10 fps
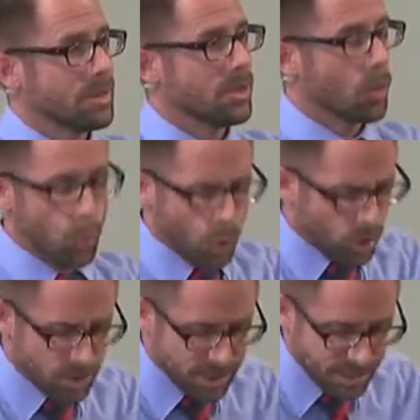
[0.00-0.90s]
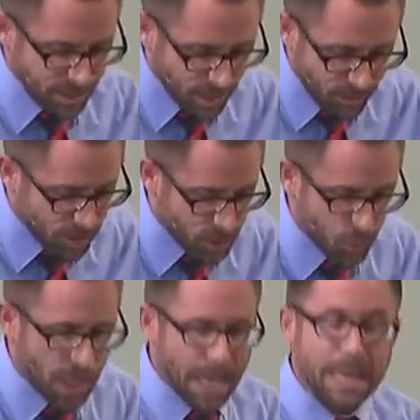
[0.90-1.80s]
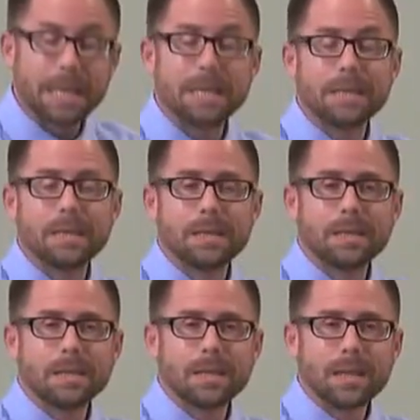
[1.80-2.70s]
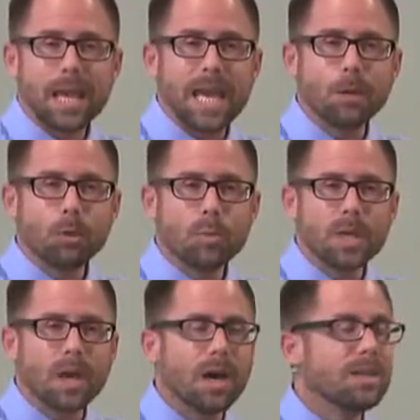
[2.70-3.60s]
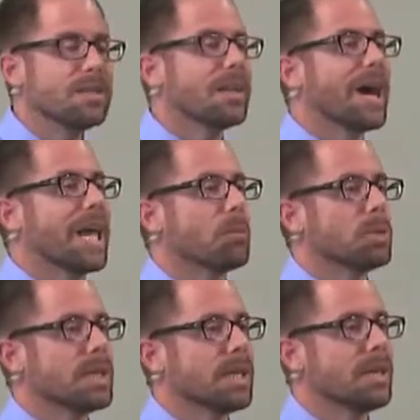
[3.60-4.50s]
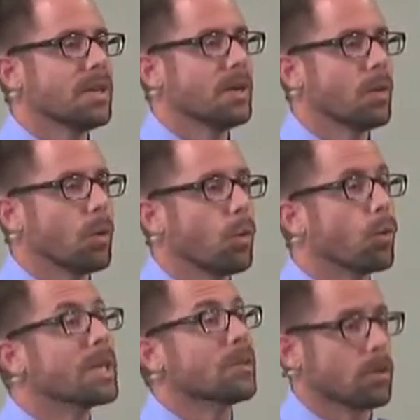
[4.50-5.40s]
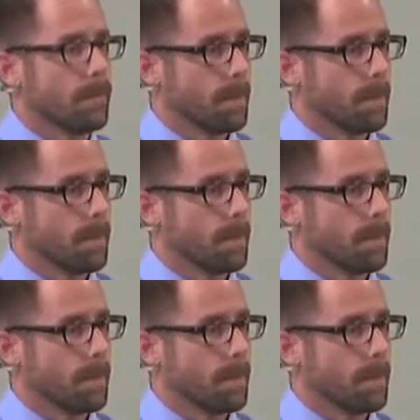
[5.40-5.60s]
The world doesn't love this way. And it would be undeniably real.